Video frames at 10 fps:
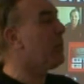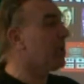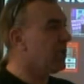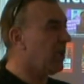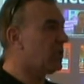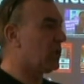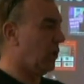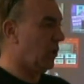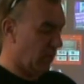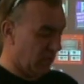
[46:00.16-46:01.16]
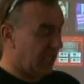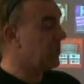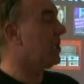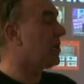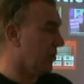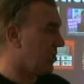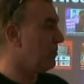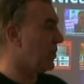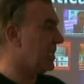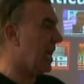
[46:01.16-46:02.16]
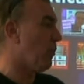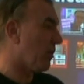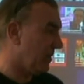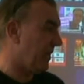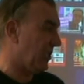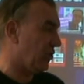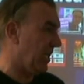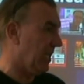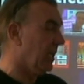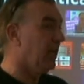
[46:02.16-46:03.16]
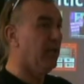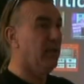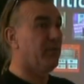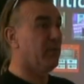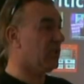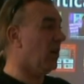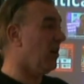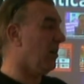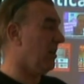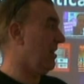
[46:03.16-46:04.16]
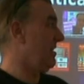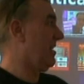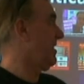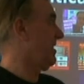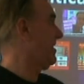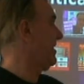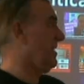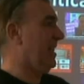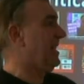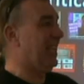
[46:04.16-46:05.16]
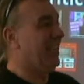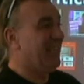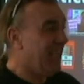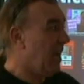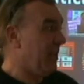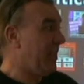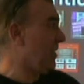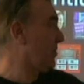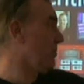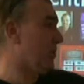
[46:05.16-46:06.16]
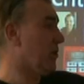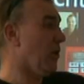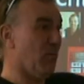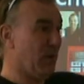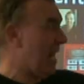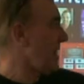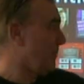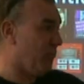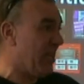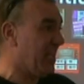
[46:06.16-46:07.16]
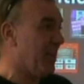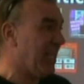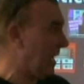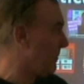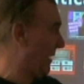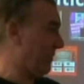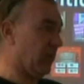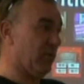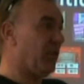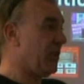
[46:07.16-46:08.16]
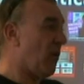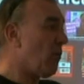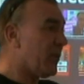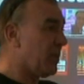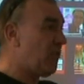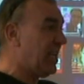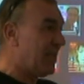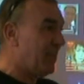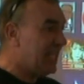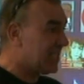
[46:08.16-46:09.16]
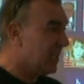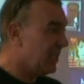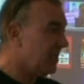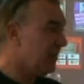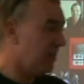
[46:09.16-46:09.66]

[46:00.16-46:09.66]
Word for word: they were going to go to court, it's going to cost them money to get a warrant of entry. For a start, they can come to the door, we'll let them read the meter. I've got nothing wrong with them reading the meter.